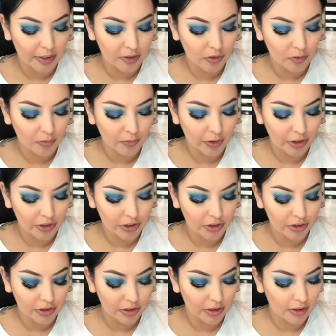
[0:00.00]
pencil
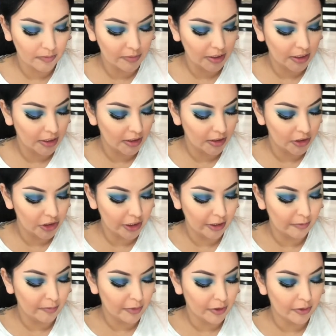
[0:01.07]
brush. I'm taking the shade